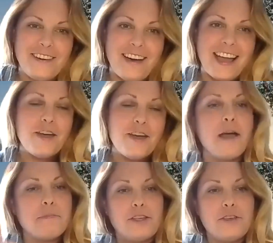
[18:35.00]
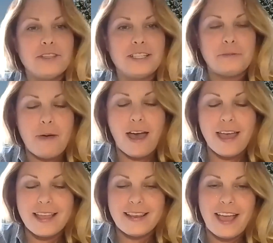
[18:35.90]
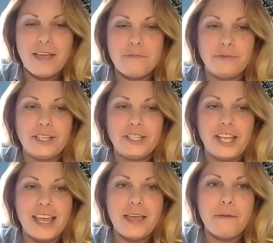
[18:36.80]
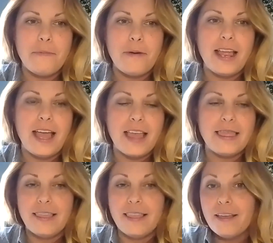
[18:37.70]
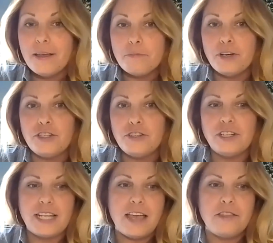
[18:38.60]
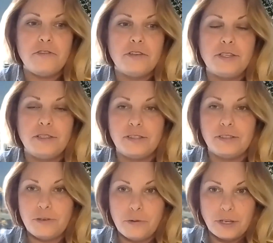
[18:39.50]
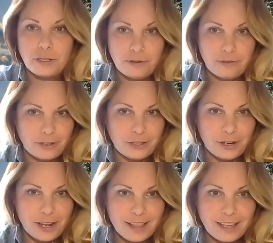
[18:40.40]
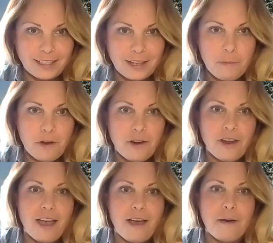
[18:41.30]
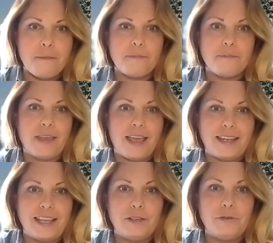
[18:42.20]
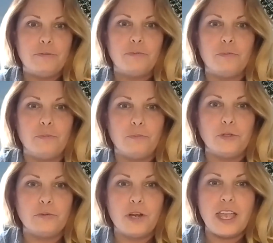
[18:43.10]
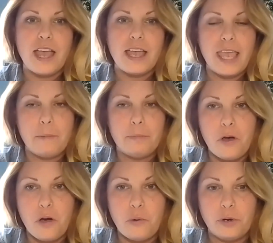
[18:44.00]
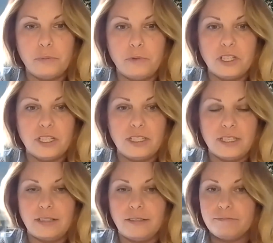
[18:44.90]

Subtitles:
I know I put you on the spot and I appreciate it, but I'm pretty sure Daniel is going to be returning this summer. And he was working at Camp Longhorn, which isn't